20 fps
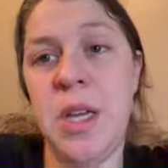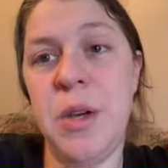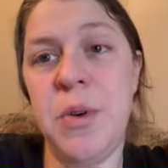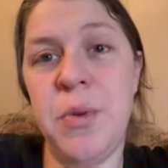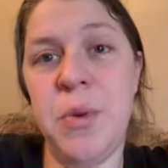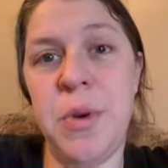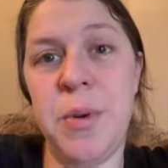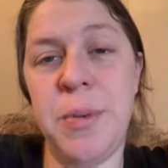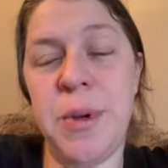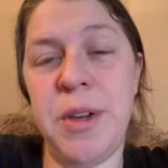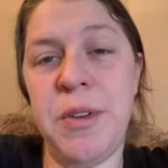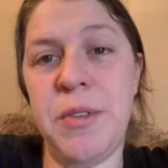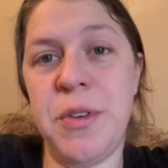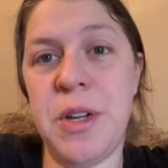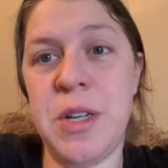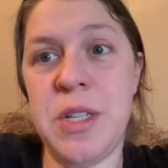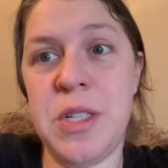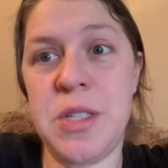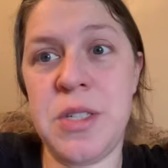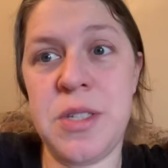one of my
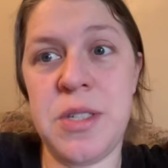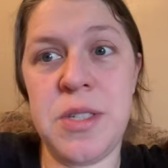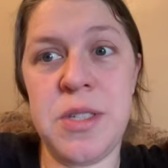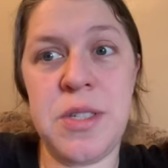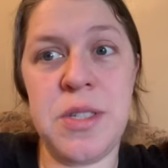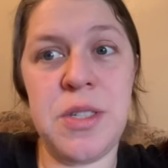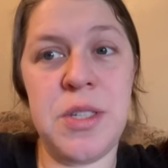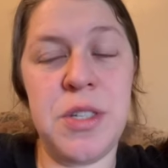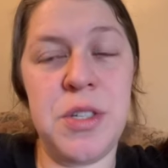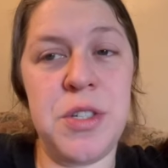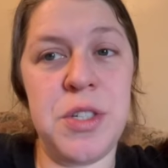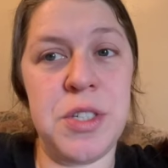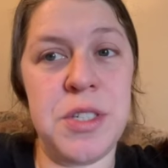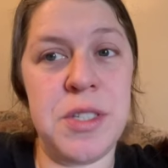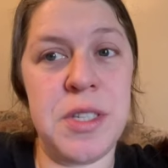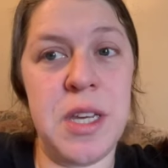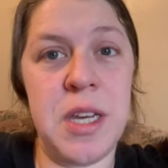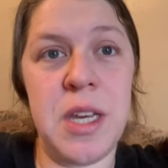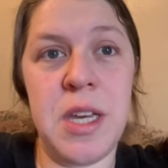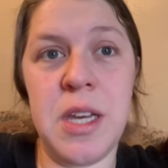friends
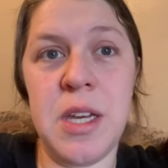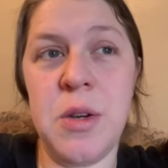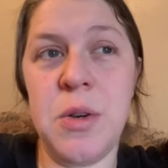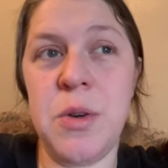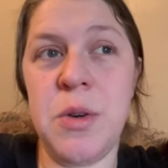just like